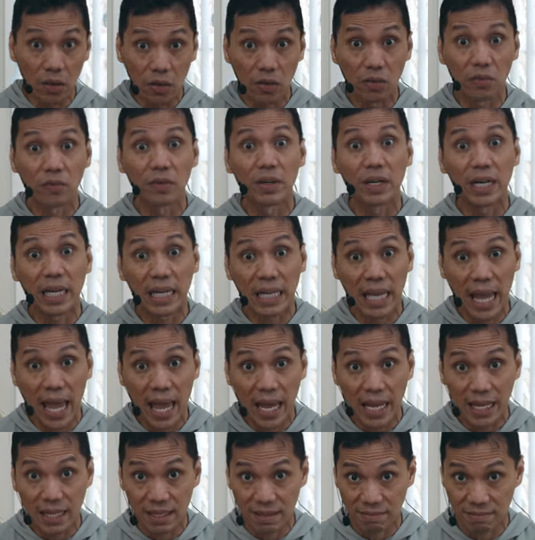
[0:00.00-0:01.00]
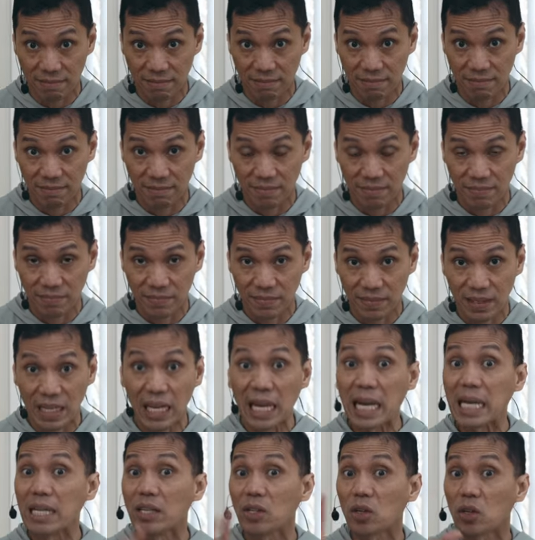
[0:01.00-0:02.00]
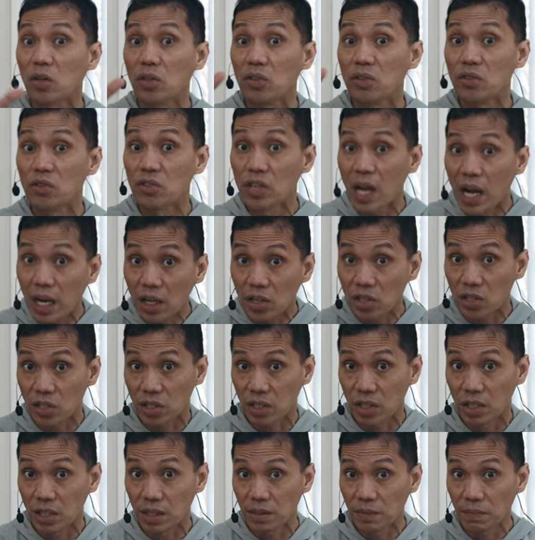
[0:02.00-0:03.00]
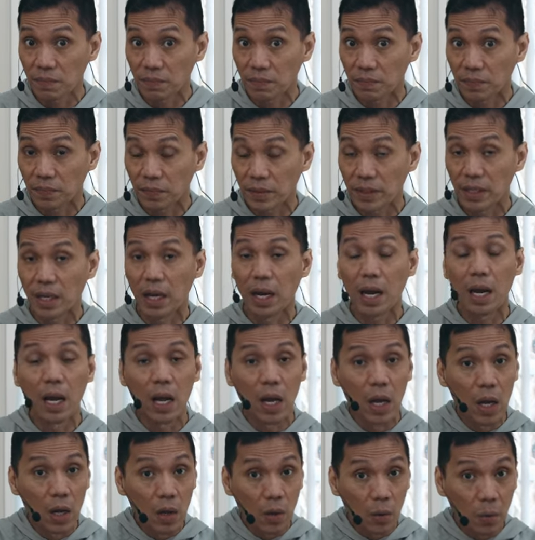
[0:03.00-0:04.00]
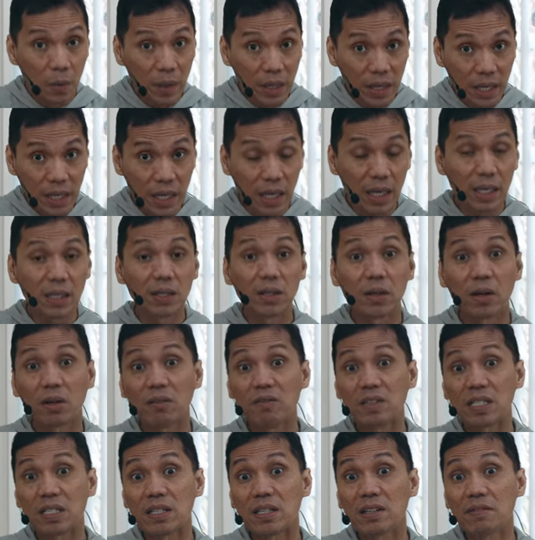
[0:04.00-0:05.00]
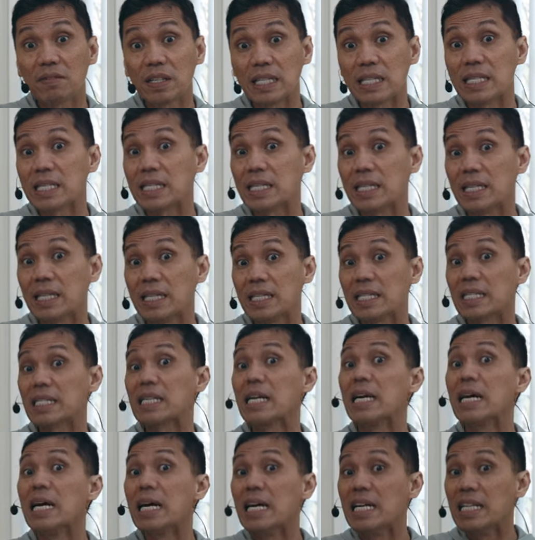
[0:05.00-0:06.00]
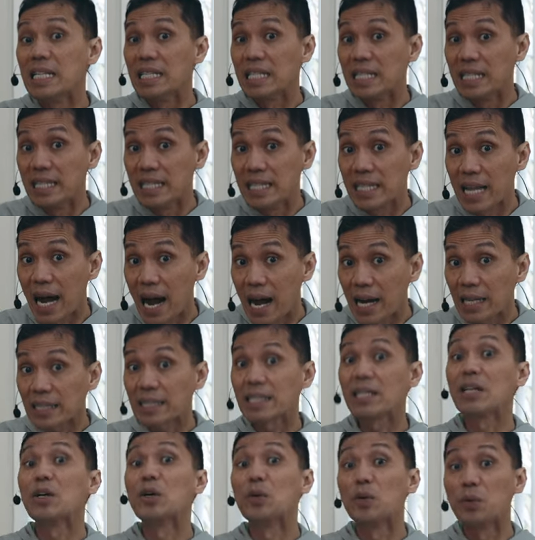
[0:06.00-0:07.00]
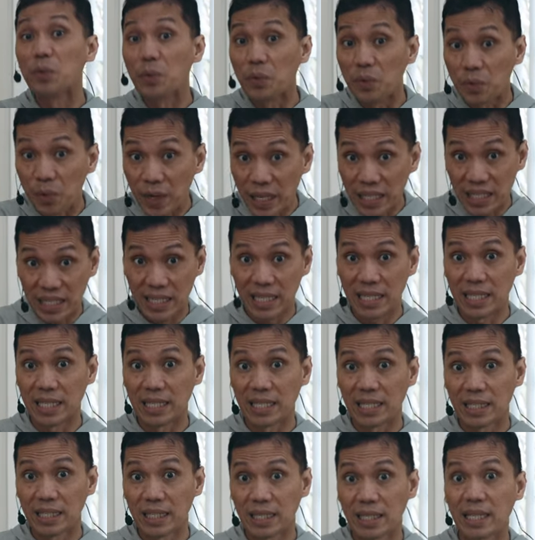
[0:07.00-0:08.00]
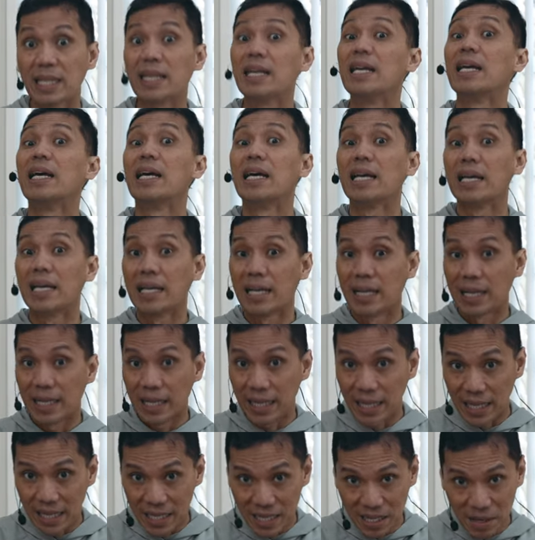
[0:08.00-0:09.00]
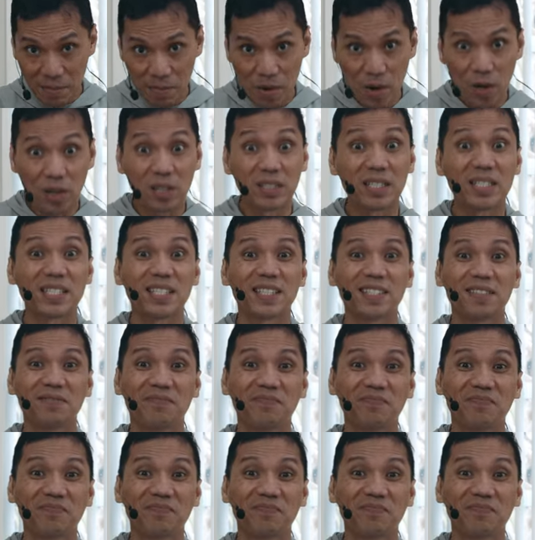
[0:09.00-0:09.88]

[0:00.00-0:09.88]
over again, in conjunction with the other observances not written in the books.